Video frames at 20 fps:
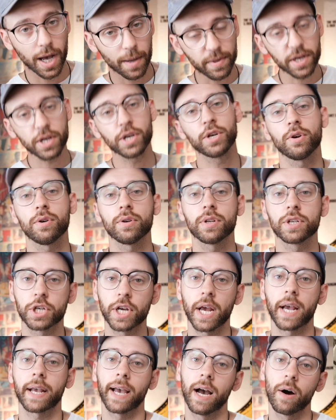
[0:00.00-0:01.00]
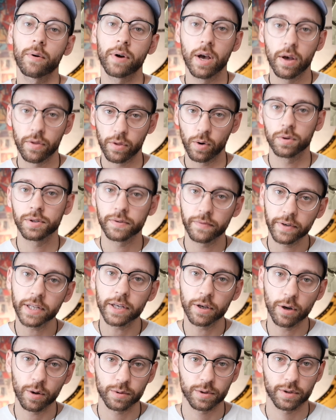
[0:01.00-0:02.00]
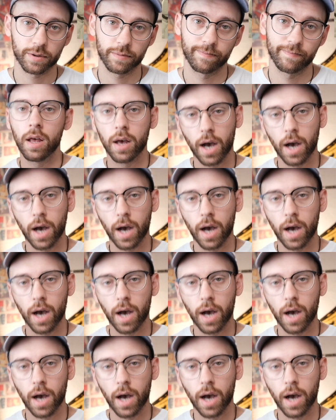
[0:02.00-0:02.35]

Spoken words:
be sure to check out those videos.